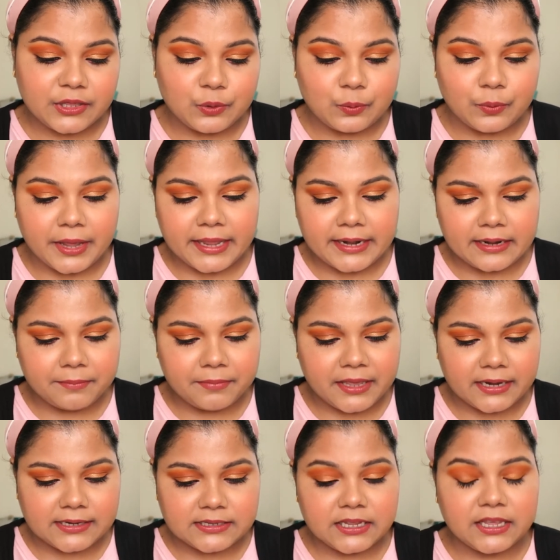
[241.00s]
you end up
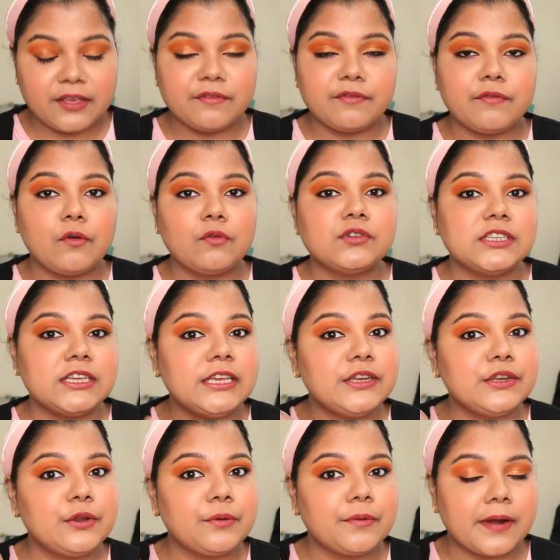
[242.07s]
getting
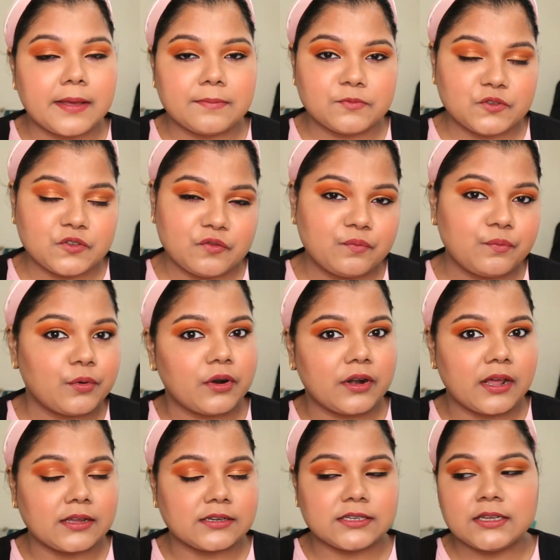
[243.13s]
14 grams of
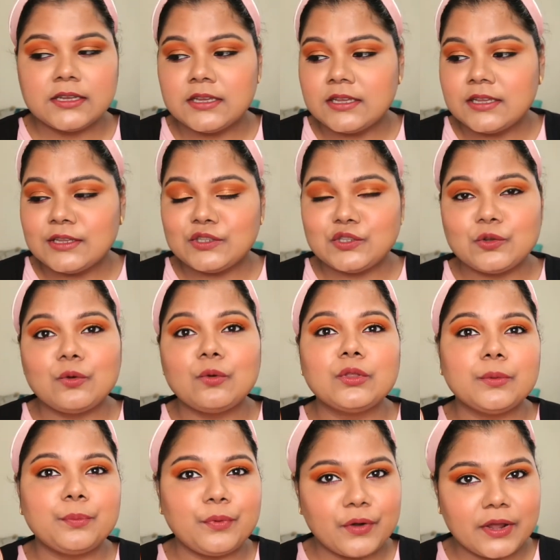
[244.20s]
product. So
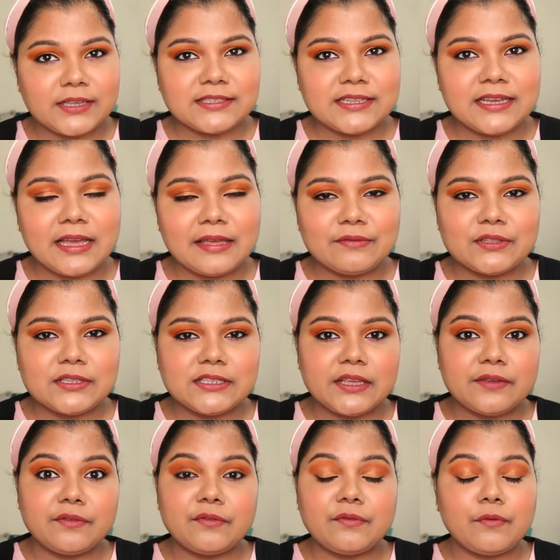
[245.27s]
the pricing, I would
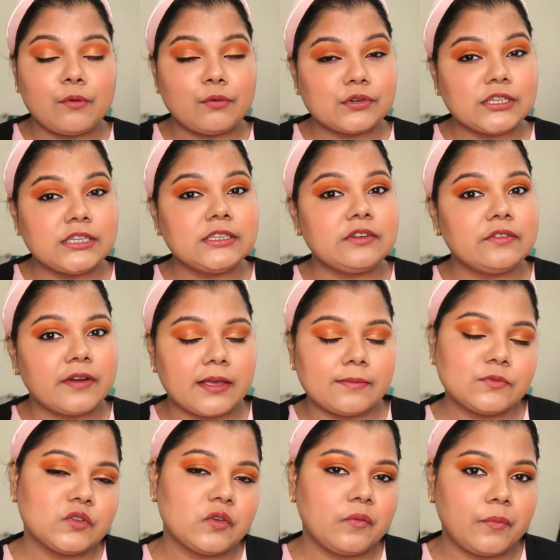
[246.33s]
say, for 14
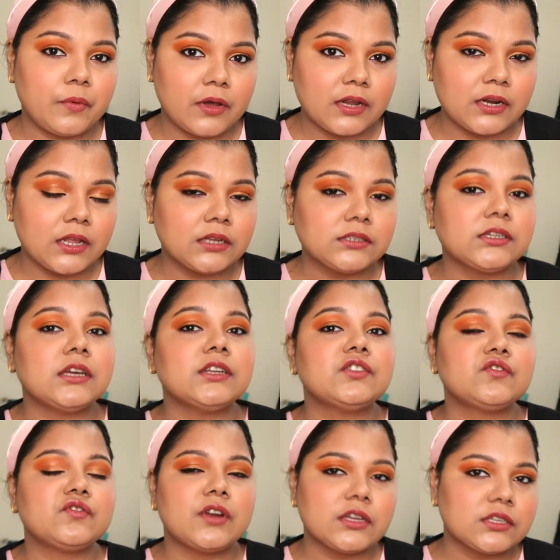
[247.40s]
grams of product,
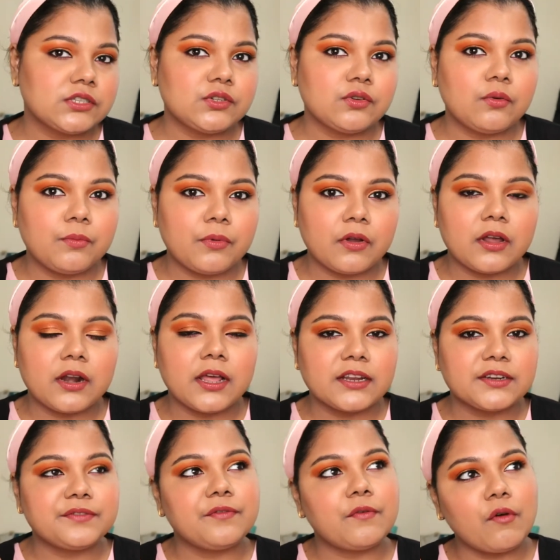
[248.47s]
a drugstore
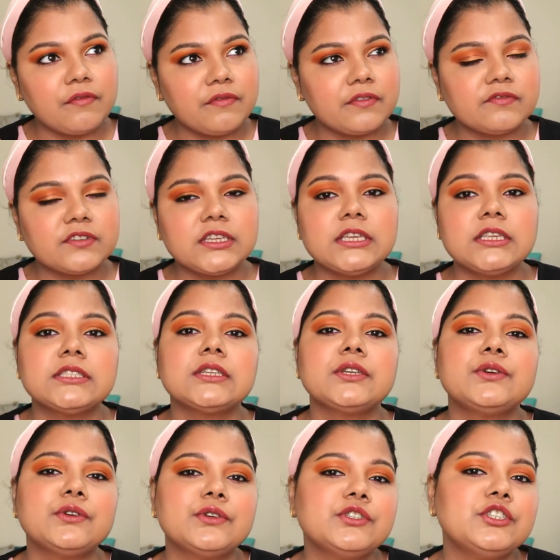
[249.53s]
product, 450 is a
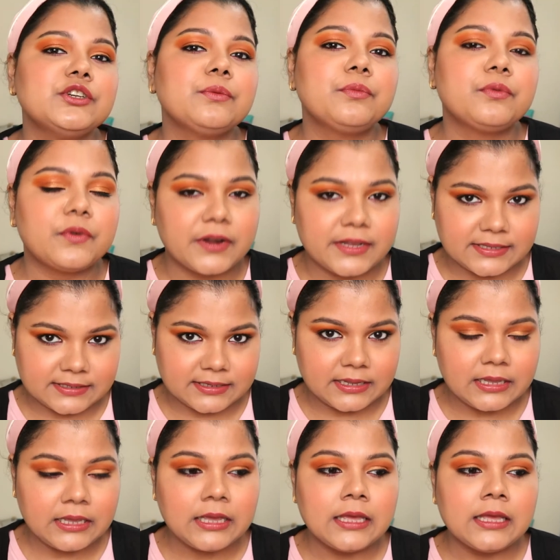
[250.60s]
good
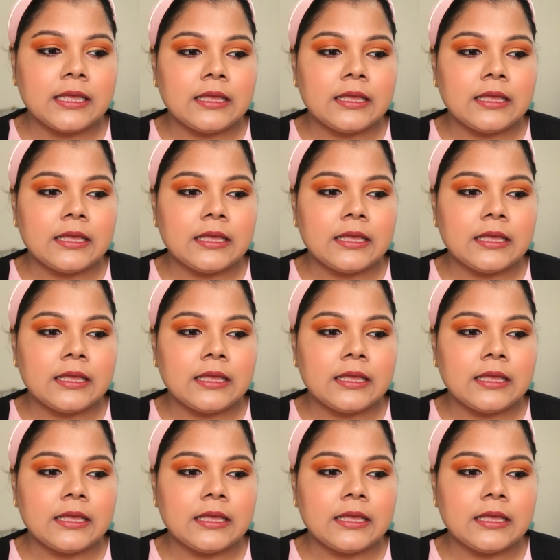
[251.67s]
pricing.